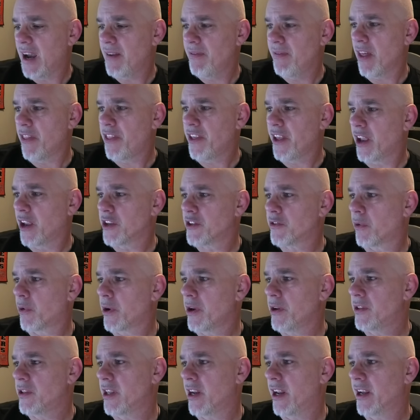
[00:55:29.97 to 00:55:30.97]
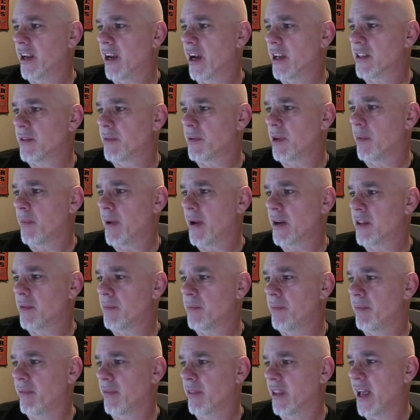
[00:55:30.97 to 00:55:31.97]
I have nothing else for you today, guys. Let me go back
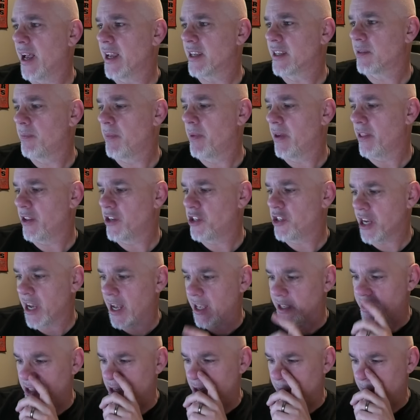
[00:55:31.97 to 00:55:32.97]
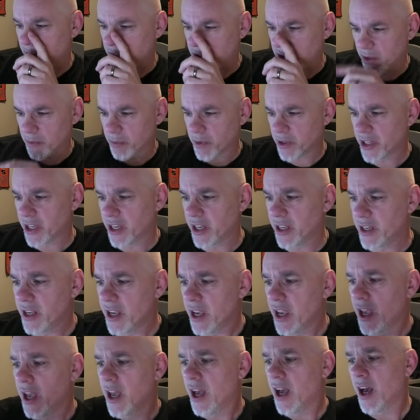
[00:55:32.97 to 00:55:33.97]
to the last bit of the chats here, make sure that we're
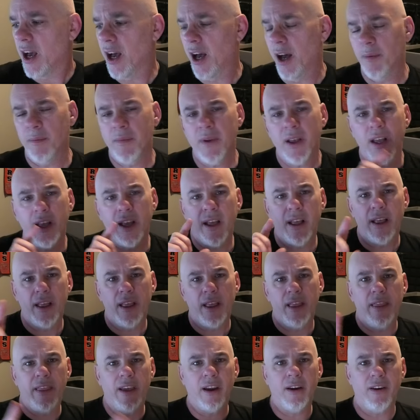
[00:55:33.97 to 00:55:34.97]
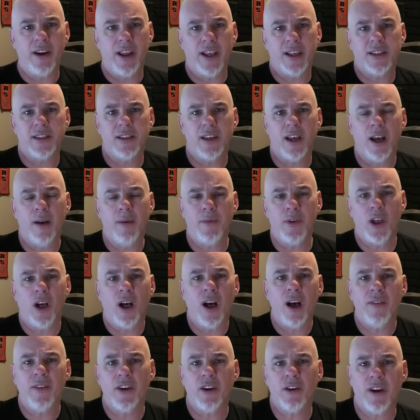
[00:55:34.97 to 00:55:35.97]
good. There it is.
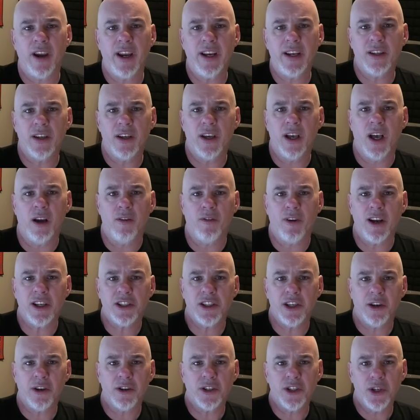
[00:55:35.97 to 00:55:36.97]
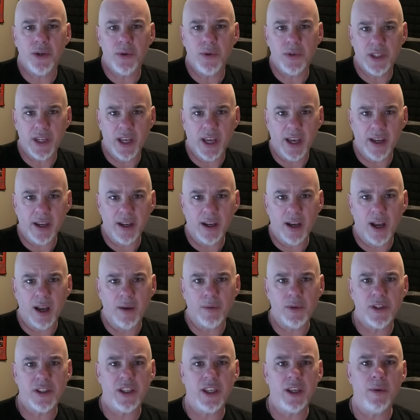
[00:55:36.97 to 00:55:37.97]
Y'all have a great rest of your Tuesday.
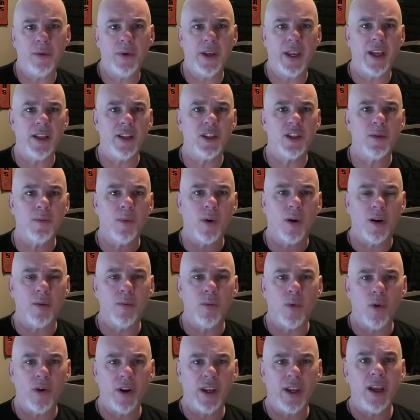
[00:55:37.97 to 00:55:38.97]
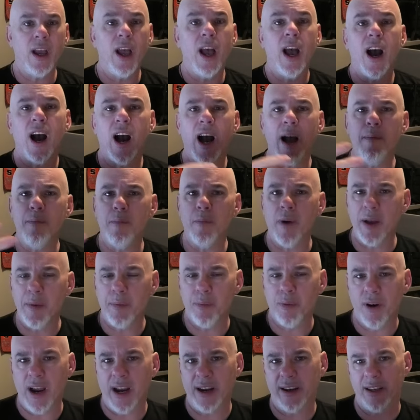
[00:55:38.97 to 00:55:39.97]
I will see you again tomorrow morning. I
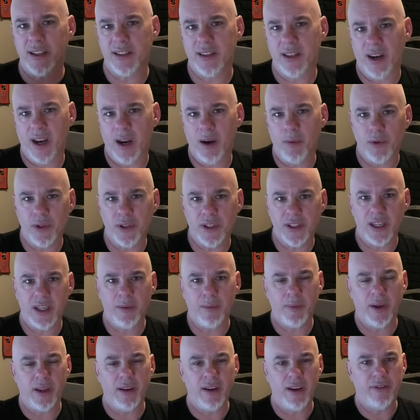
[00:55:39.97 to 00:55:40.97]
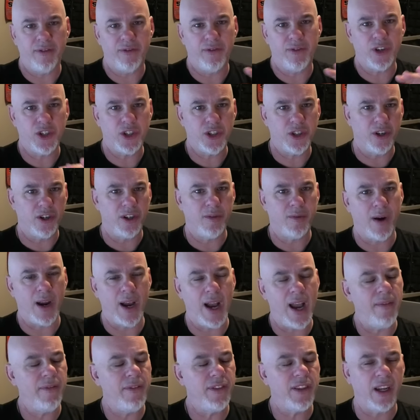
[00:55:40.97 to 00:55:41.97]
might practice tonight, we'll see, but if for sure
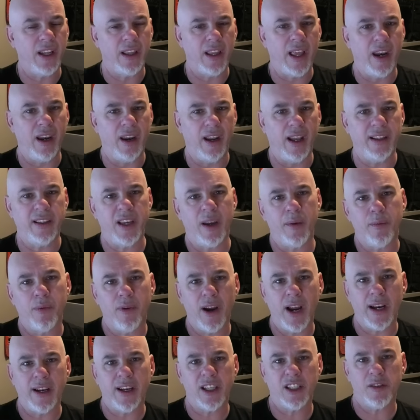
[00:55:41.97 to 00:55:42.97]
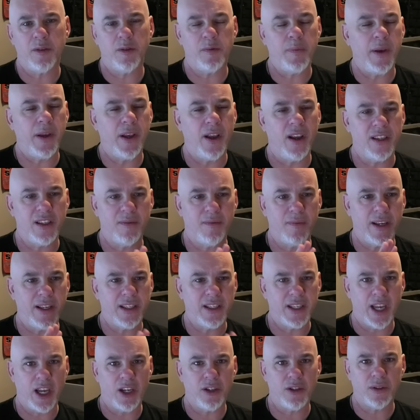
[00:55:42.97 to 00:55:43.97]
tomorrow. I haven't done a lot of nighttime practice just because of
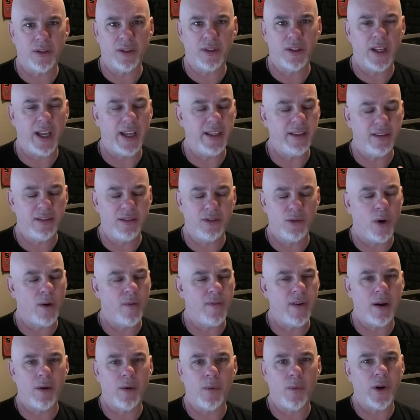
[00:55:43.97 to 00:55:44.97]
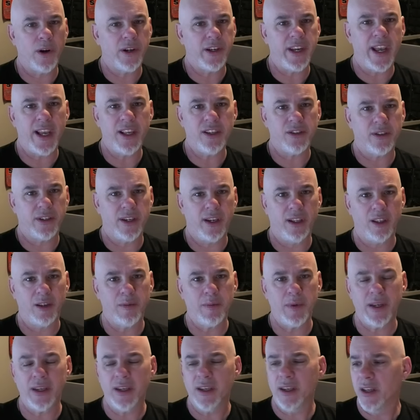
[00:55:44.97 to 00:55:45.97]
my schedule. 12-hour work days are
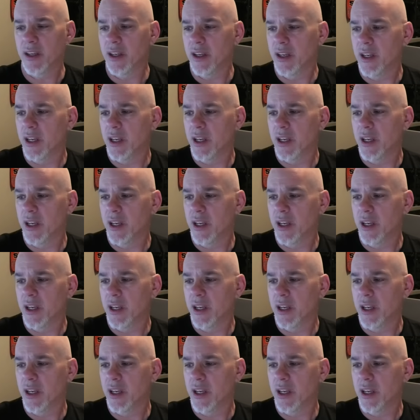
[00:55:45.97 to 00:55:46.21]
killing me.